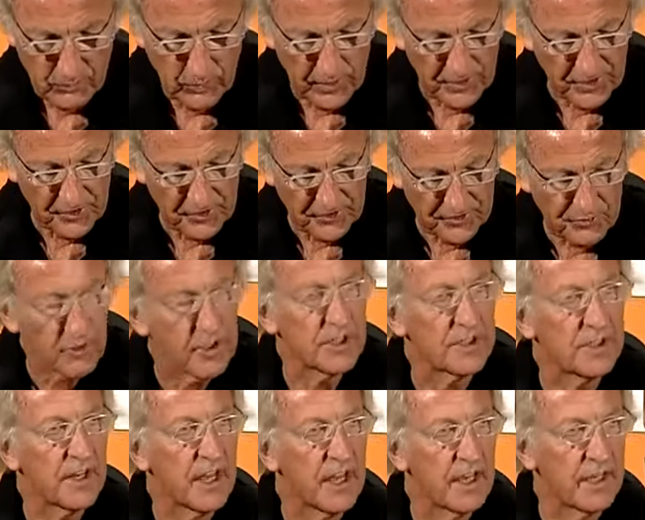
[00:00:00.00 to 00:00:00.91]
Within
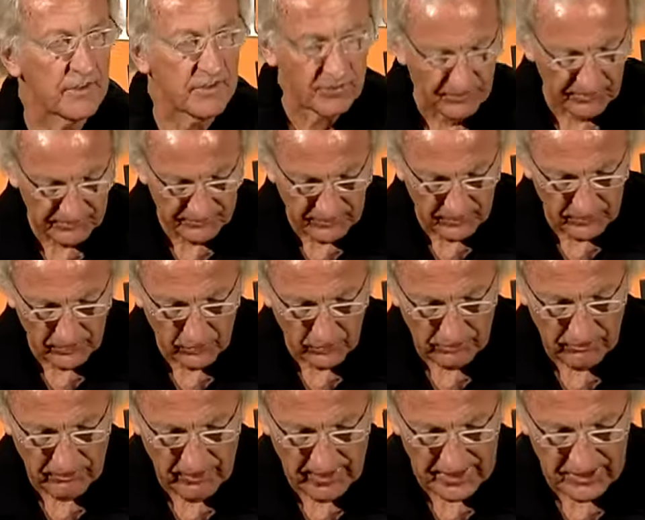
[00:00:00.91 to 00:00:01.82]
three days of his
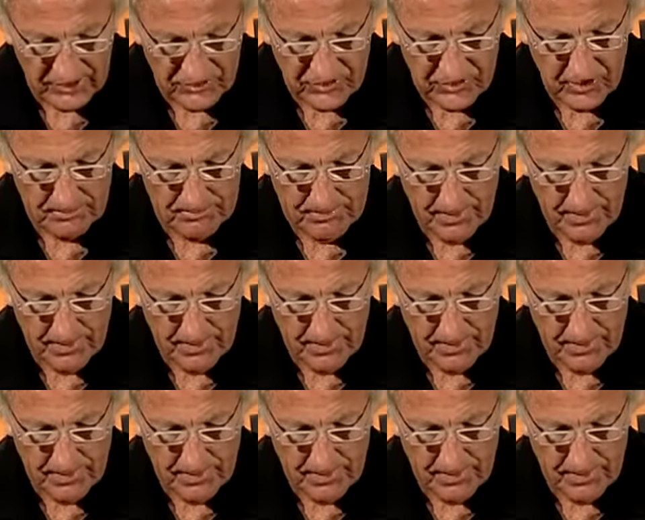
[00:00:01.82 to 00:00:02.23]
inauguration,